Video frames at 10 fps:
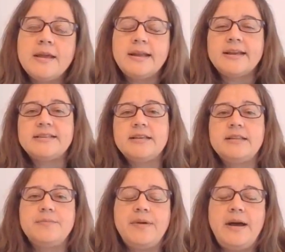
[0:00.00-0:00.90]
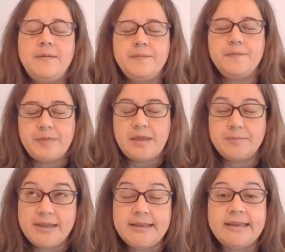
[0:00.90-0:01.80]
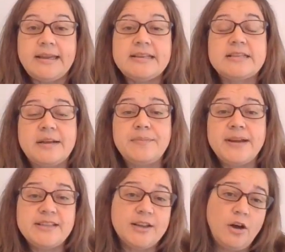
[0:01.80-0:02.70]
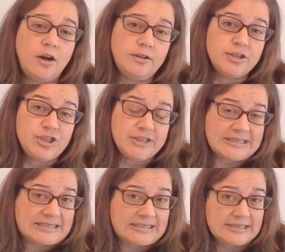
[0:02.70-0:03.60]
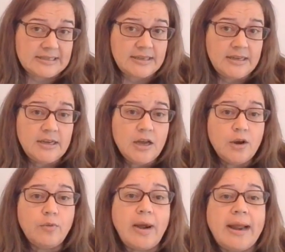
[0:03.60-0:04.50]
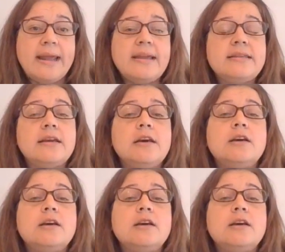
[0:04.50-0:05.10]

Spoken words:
like I said in the beginning, it's done by a psychologist, right?